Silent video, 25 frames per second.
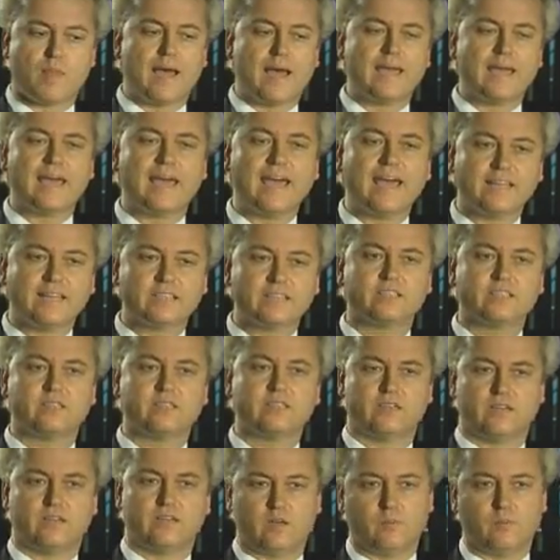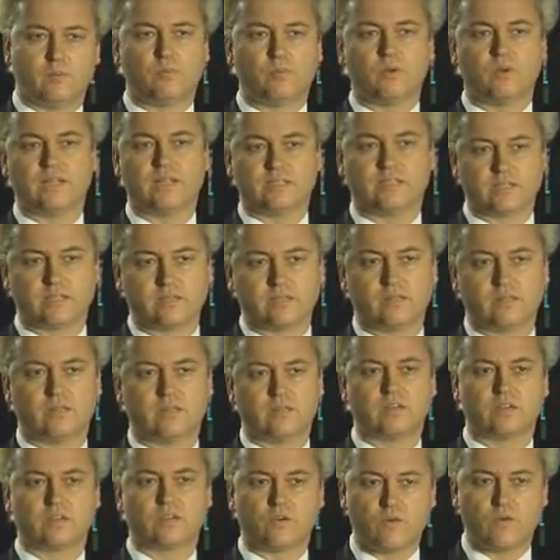I hate
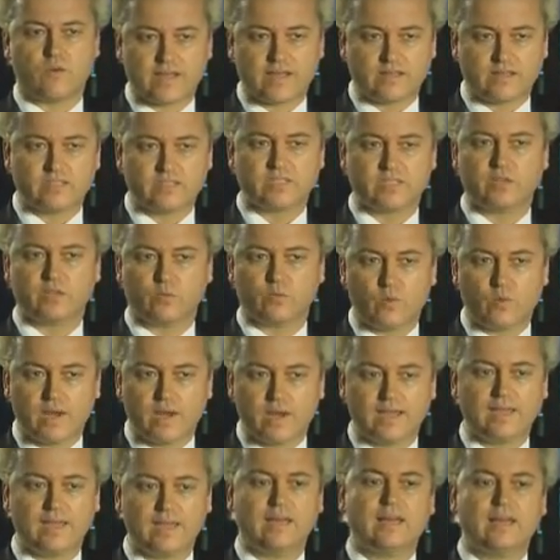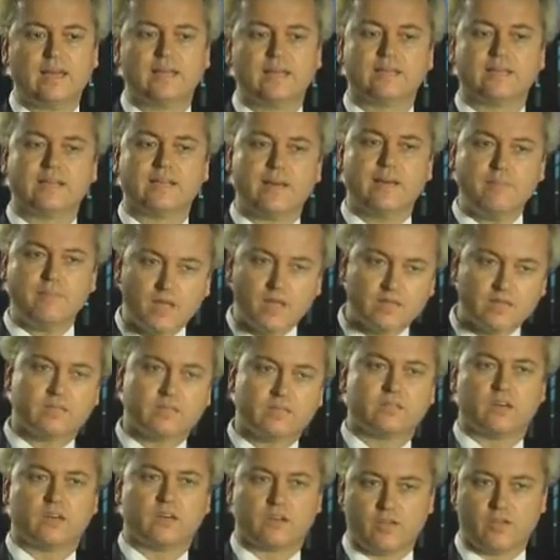political correctness in a way that I'm
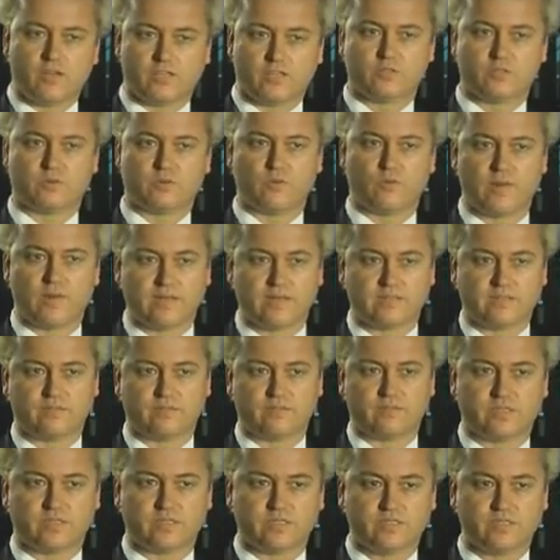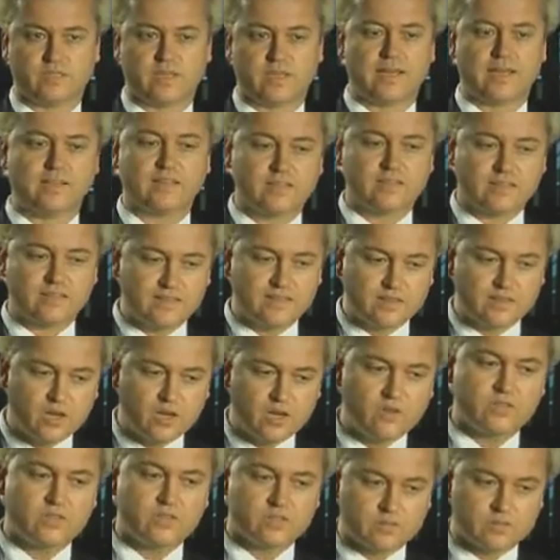not a cultural relativist. I
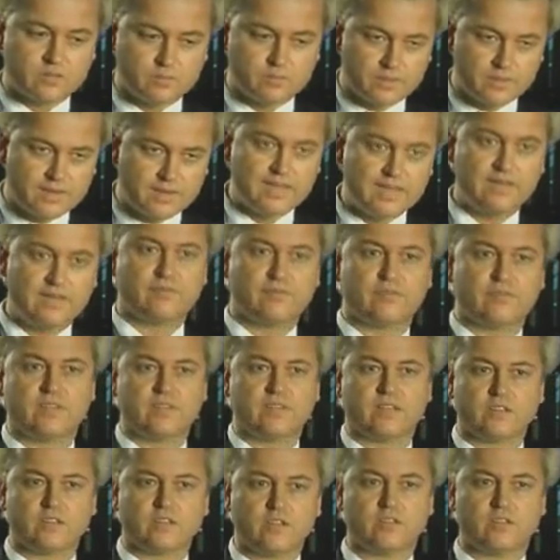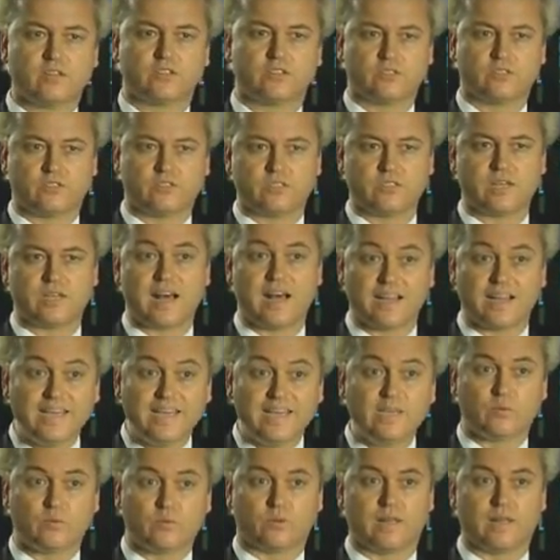don't believe that cultures are
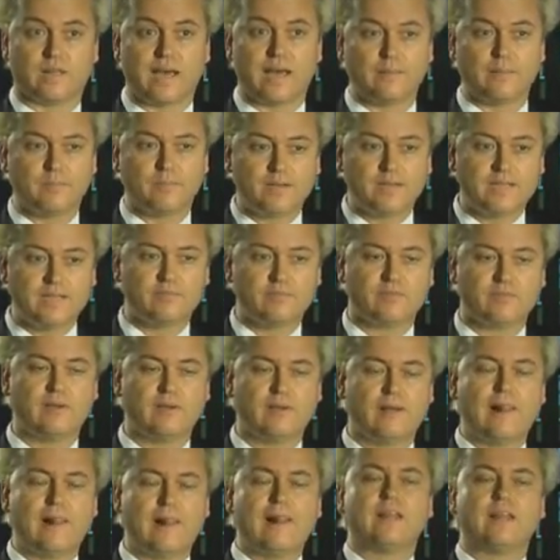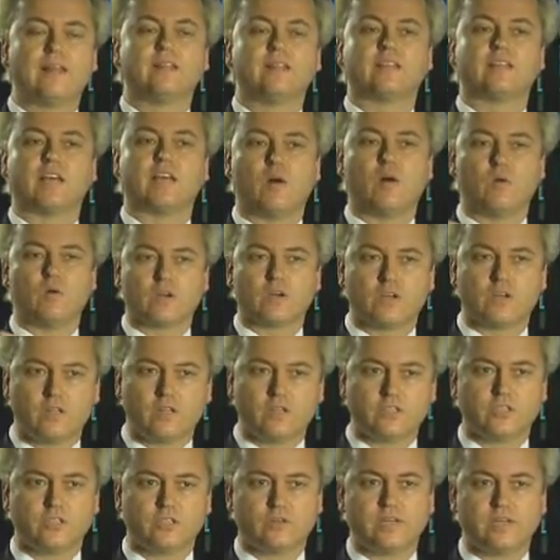equal. I believe that our
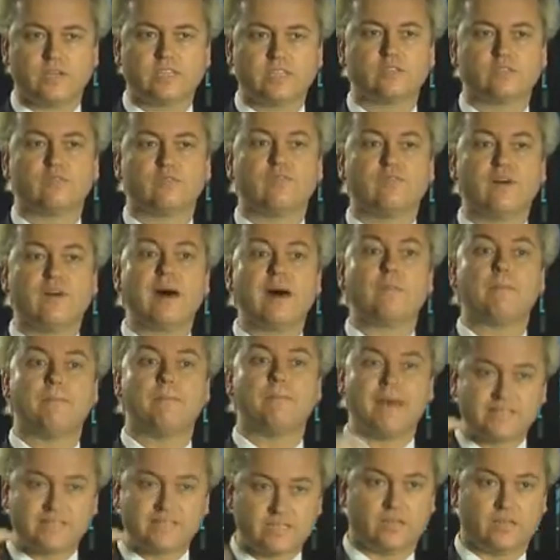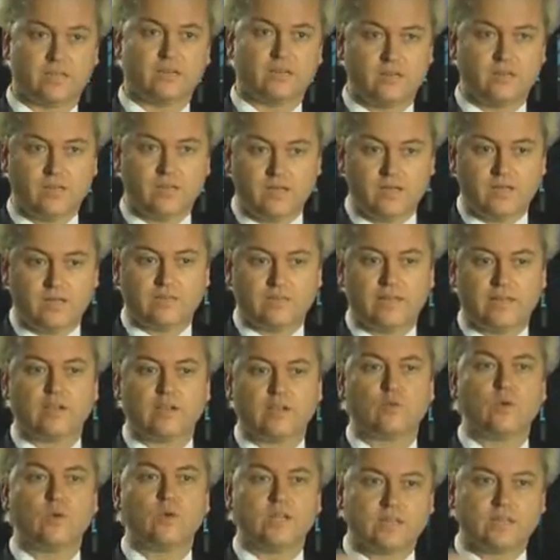culture is far better
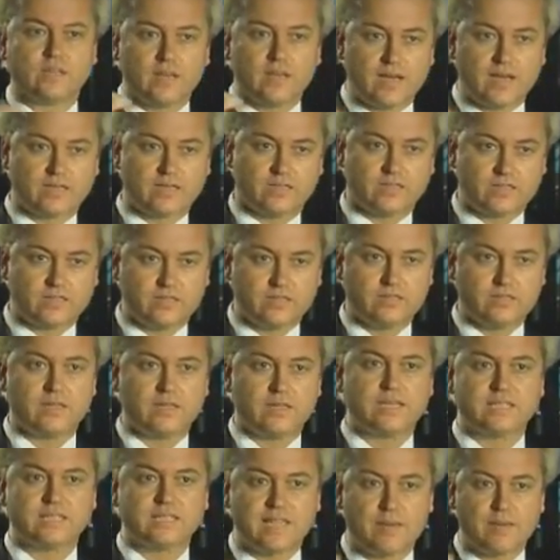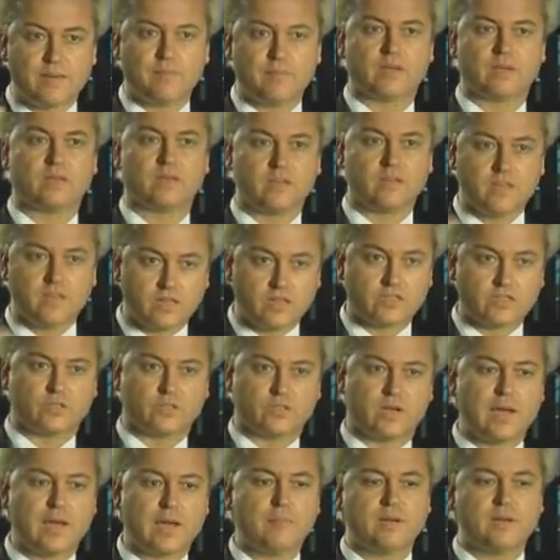than a retarded Islamic
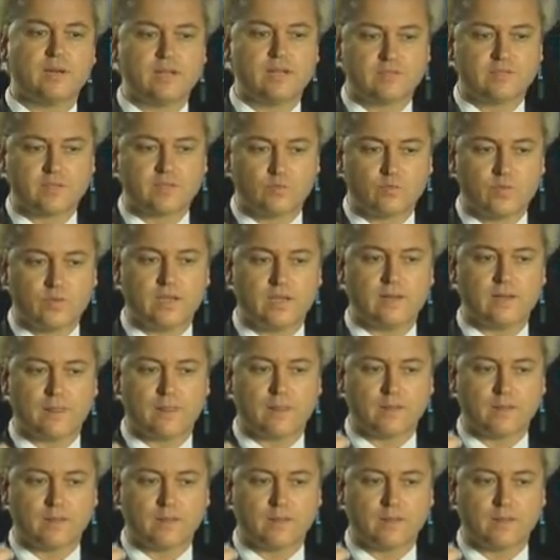culture. I believe that we are...